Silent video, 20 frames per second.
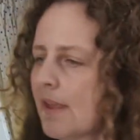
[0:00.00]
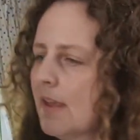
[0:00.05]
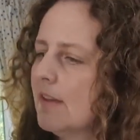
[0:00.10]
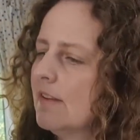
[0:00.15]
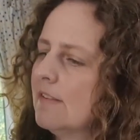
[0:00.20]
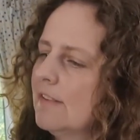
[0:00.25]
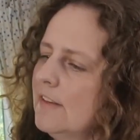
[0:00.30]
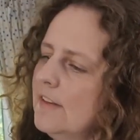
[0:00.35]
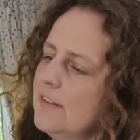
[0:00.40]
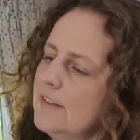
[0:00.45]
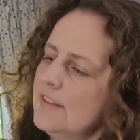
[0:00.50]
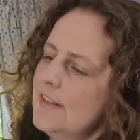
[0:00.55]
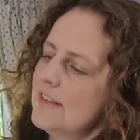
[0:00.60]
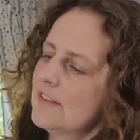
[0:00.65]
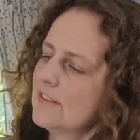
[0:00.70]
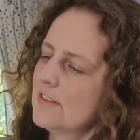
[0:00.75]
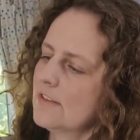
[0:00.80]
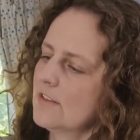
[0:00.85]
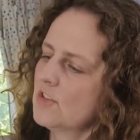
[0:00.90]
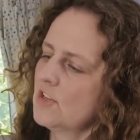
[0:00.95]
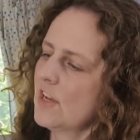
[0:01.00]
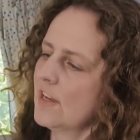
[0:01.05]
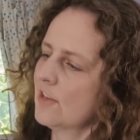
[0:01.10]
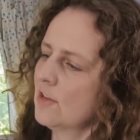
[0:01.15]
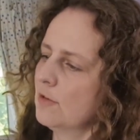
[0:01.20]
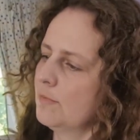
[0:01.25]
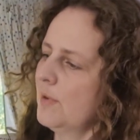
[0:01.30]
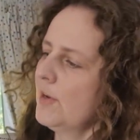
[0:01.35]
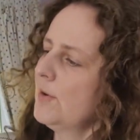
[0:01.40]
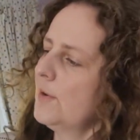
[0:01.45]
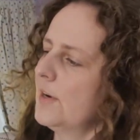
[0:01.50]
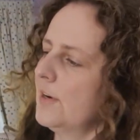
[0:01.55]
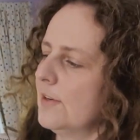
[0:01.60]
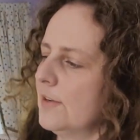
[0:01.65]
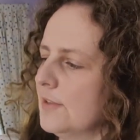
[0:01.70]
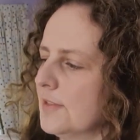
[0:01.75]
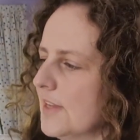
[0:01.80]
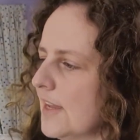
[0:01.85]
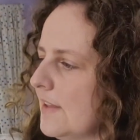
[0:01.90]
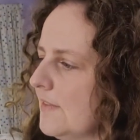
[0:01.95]
right, let's just check your bow
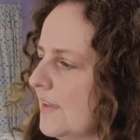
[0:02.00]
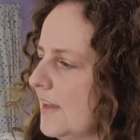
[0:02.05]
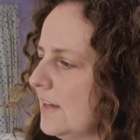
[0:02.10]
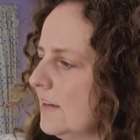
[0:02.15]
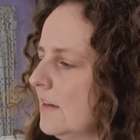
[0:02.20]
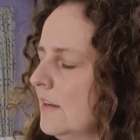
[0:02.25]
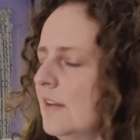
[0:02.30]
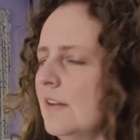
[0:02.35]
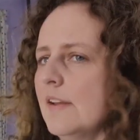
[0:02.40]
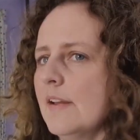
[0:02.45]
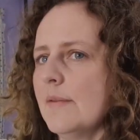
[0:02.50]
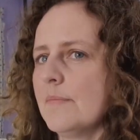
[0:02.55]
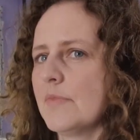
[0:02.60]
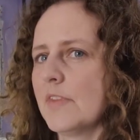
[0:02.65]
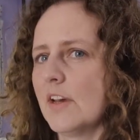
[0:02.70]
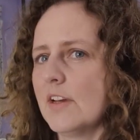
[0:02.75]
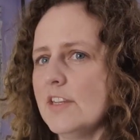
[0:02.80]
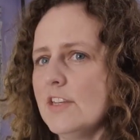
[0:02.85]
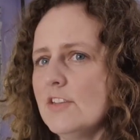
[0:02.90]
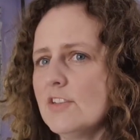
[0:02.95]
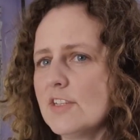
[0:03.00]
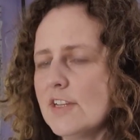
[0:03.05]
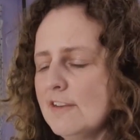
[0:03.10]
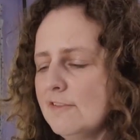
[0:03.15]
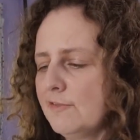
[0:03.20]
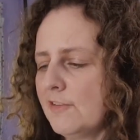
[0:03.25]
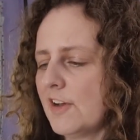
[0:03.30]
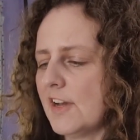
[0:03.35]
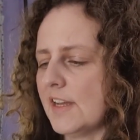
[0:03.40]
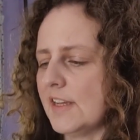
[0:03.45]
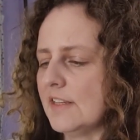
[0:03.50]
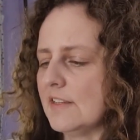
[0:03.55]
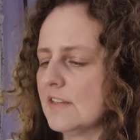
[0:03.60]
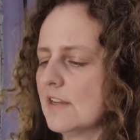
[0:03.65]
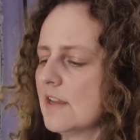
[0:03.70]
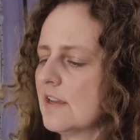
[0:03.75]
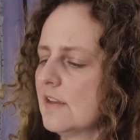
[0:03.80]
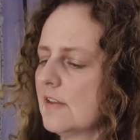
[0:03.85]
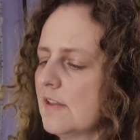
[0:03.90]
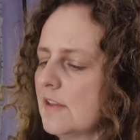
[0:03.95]
hold. And then I usually find
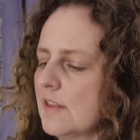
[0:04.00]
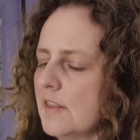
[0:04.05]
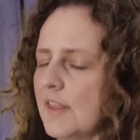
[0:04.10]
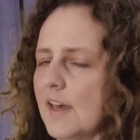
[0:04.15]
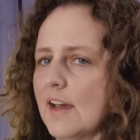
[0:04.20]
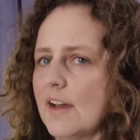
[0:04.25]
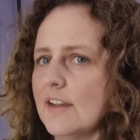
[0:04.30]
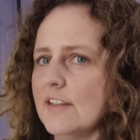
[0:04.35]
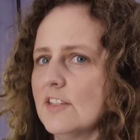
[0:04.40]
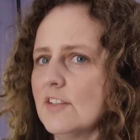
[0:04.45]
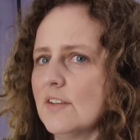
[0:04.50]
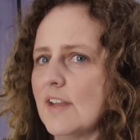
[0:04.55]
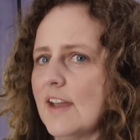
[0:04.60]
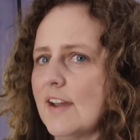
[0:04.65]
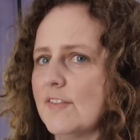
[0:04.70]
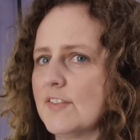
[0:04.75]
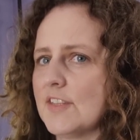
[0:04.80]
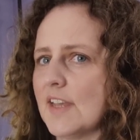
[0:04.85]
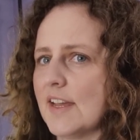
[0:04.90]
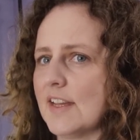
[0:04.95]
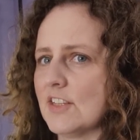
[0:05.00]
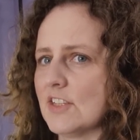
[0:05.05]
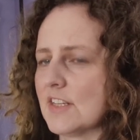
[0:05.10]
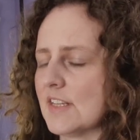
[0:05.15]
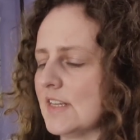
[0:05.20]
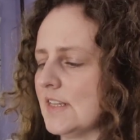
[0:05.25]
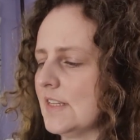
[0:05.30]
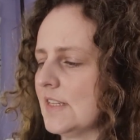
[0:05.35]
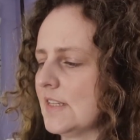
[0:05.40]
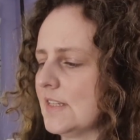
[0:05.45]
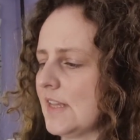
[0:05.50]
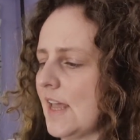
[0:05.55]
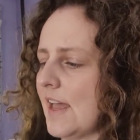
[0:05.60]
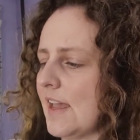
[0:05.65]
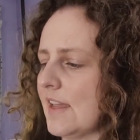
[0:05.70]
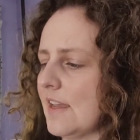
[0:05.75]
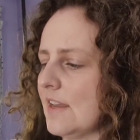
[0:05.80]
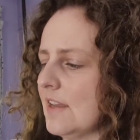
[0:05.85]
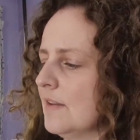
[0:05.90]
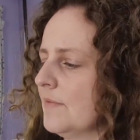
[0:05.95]
that I don't have to actually
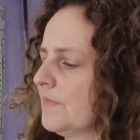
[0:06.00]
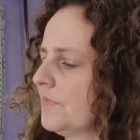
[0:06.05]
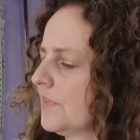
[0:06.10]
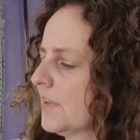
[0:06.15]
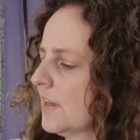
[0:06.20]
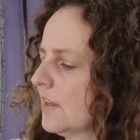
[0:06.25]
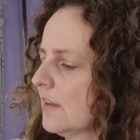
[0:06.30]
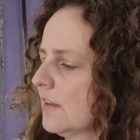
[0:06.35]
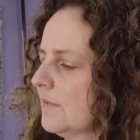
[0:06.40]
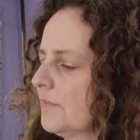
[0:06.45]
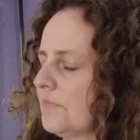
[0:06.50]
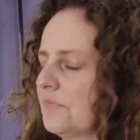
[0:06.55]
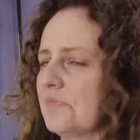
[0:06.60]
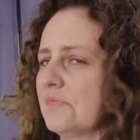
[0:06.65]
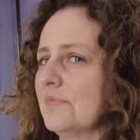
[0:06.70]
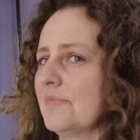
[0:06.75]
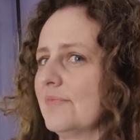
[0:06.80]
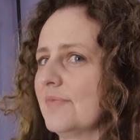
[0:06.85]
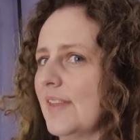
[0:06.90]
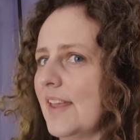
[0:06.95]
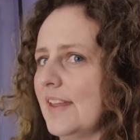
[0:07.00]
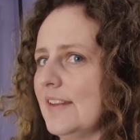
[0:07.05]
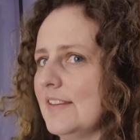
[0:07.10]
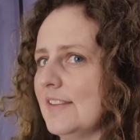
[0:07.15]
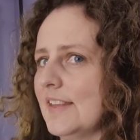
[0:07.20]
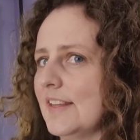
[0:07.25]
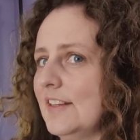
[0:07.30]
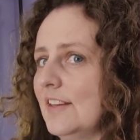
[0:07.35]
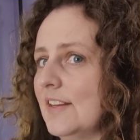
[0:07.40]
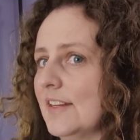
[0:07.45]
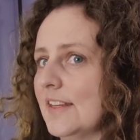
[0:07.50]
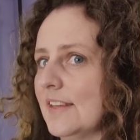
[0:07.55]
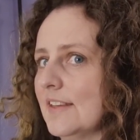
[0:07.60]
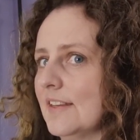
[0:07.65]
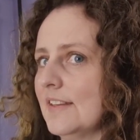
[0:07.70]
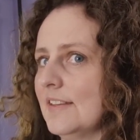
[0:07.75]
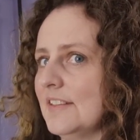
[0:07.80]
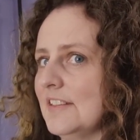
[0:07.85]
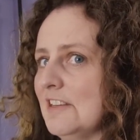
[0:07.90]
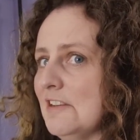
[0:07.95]
say anything like
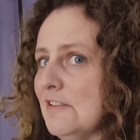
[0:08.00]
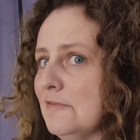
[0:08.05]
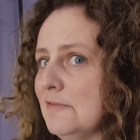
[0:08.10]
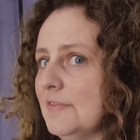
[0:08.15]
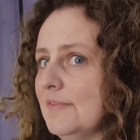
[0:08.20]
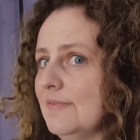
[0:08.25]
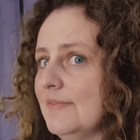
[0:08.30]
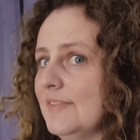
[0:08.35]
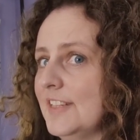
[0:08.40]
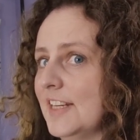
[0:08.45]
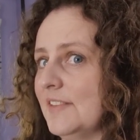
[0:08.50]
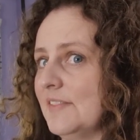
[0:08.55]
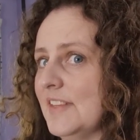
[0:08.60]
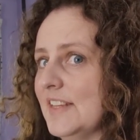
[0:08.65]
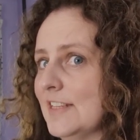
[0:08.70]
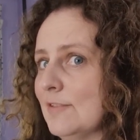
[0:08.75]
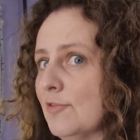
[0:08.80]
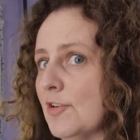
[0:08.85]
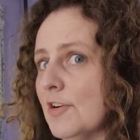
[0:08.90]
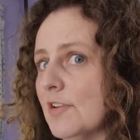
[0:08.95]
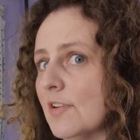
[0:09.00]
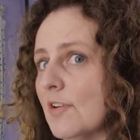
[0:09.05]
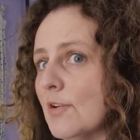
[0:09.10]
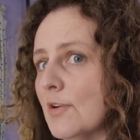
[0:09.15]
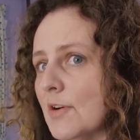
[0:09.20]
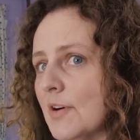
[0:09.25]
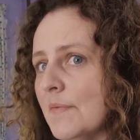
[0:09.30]
you've done this wrong or